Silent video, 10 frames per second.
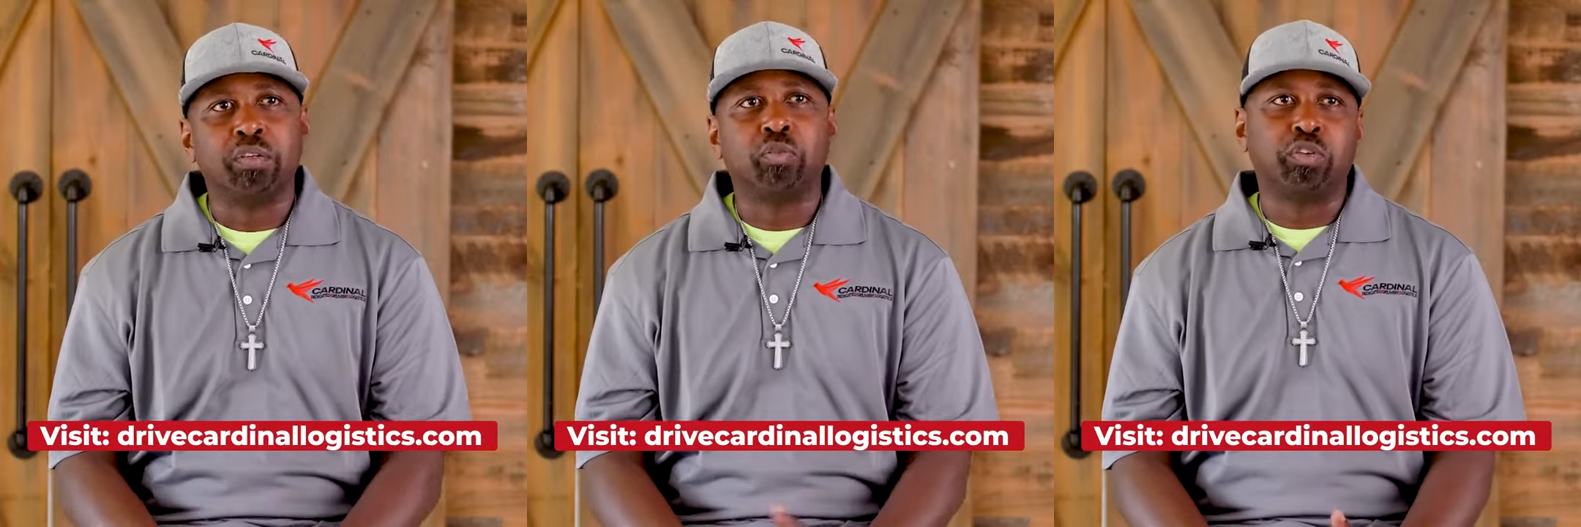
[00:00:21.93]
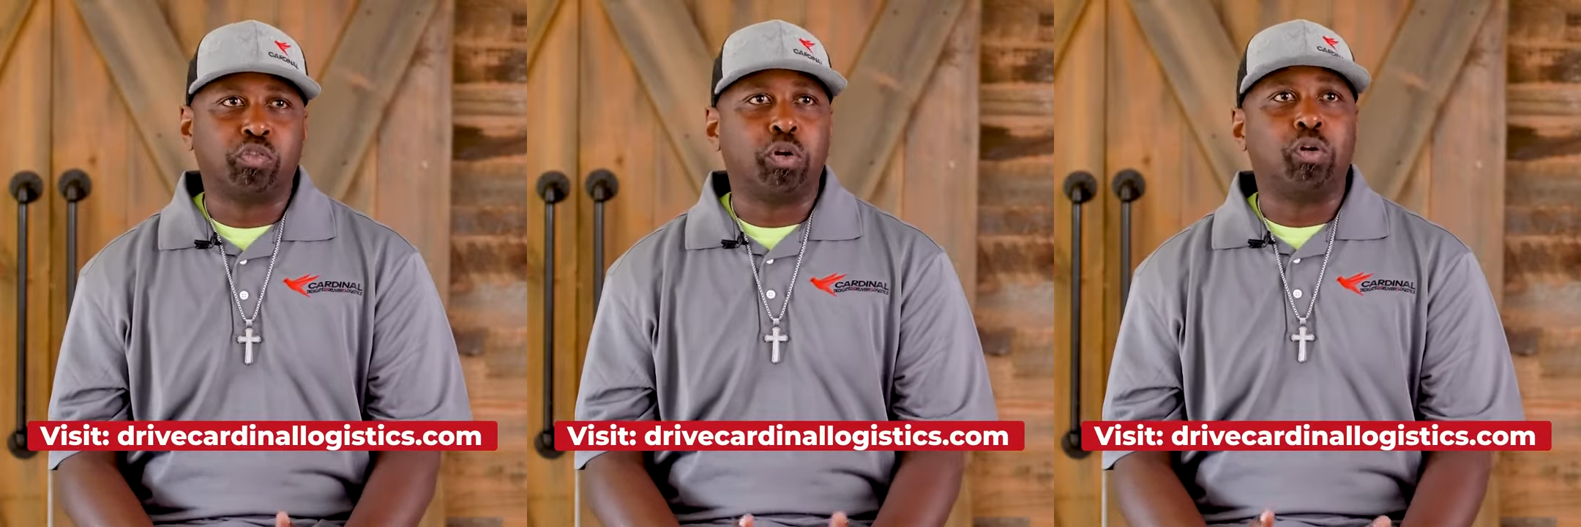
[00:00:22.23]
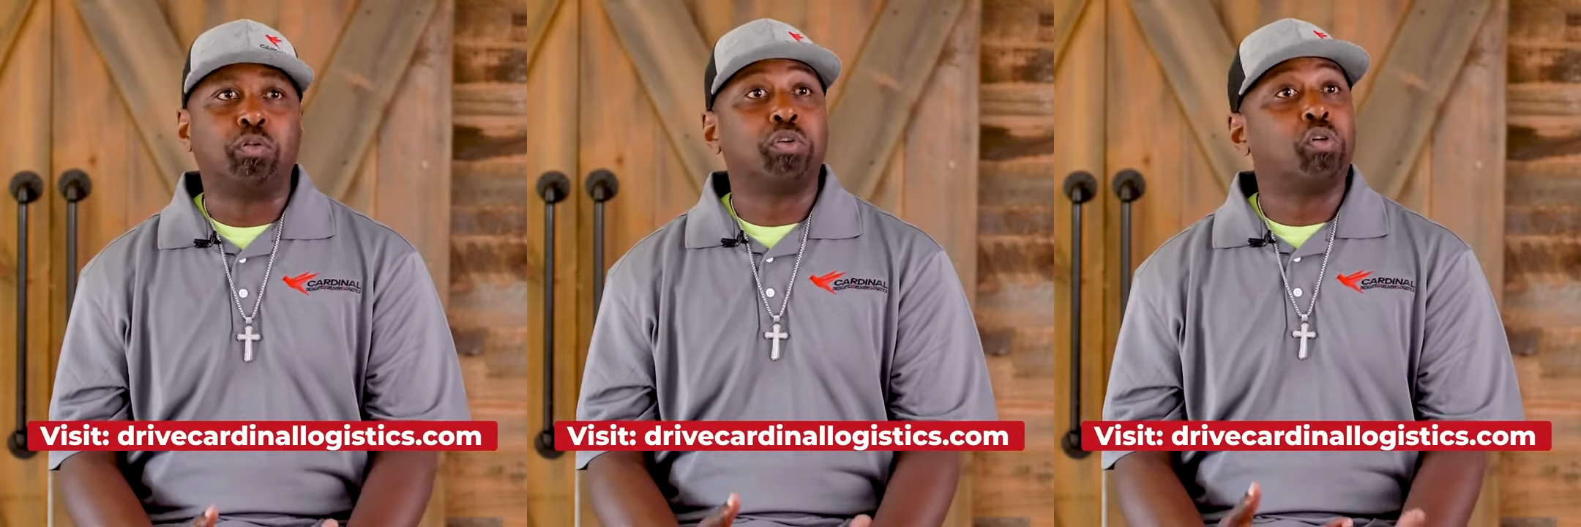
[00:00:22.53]
You
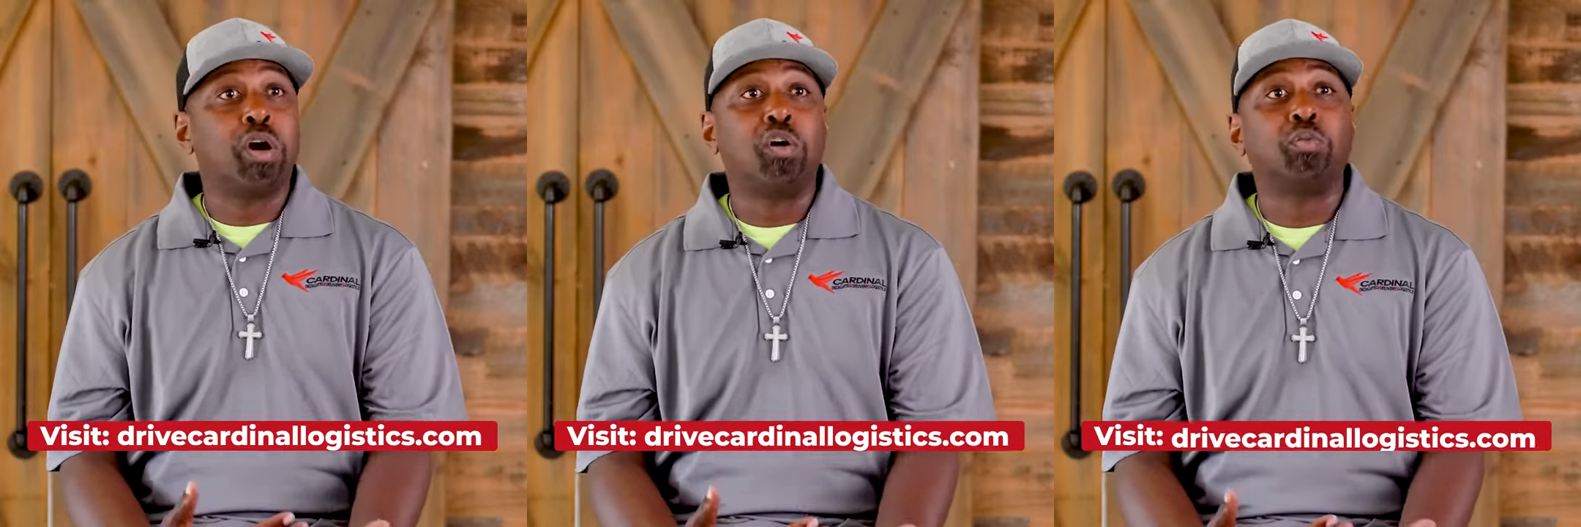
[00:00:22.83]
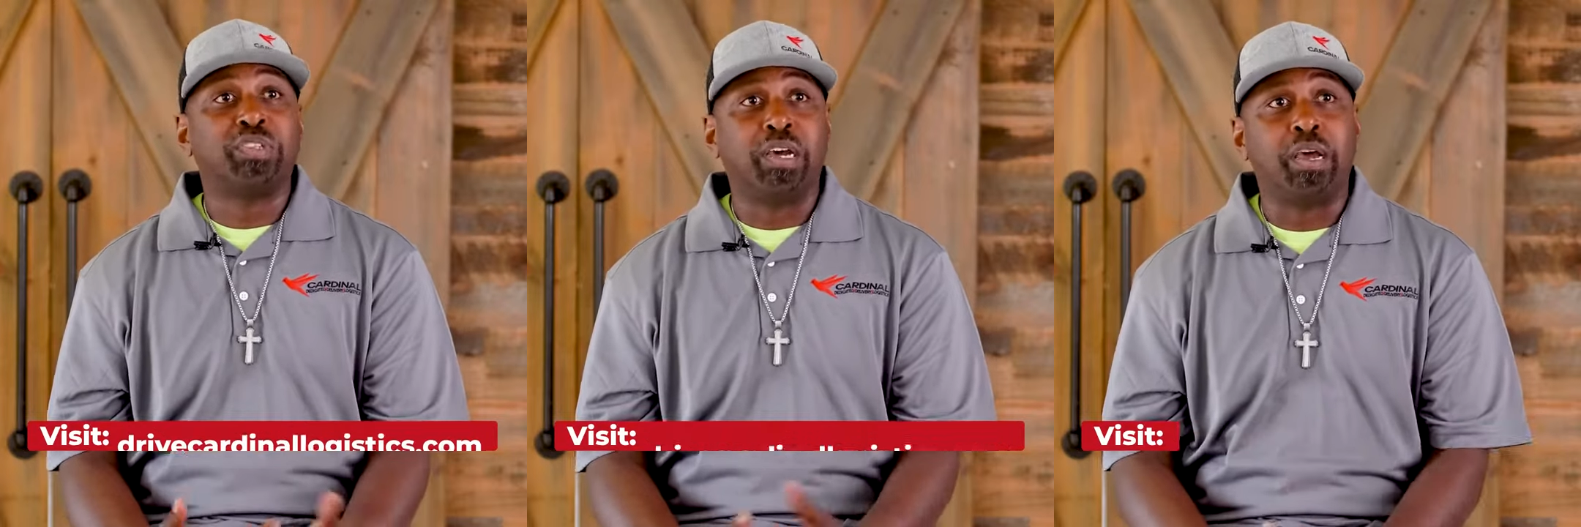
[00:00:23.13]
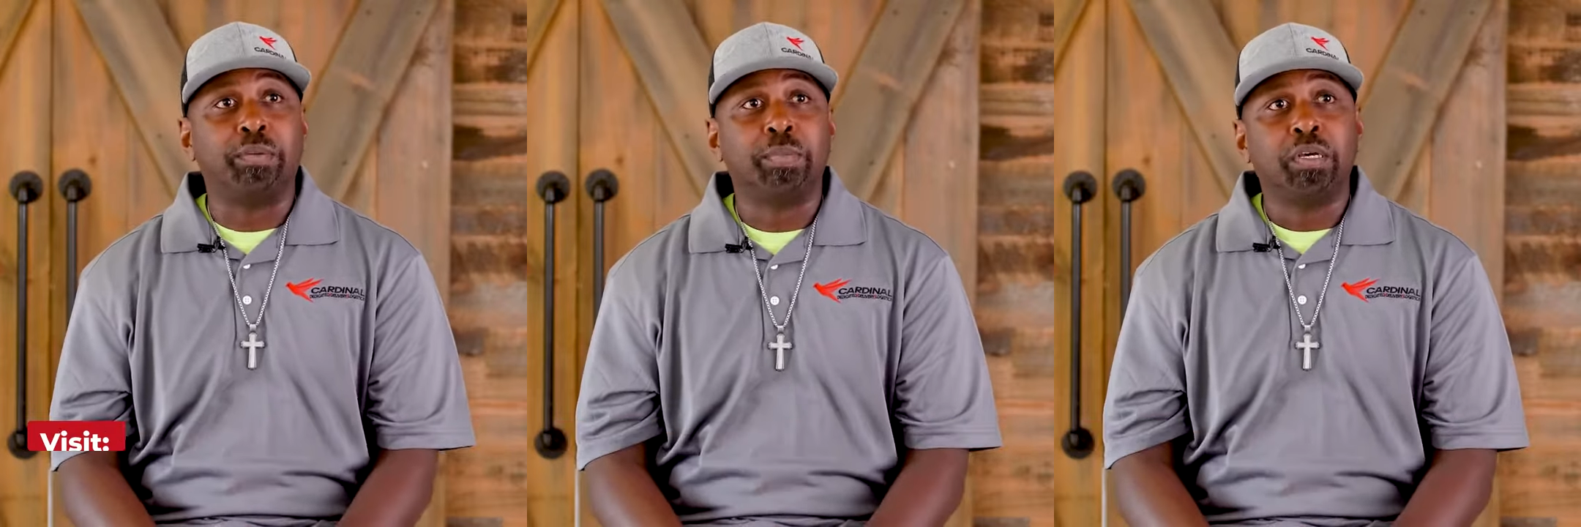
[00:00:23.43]
control your home time.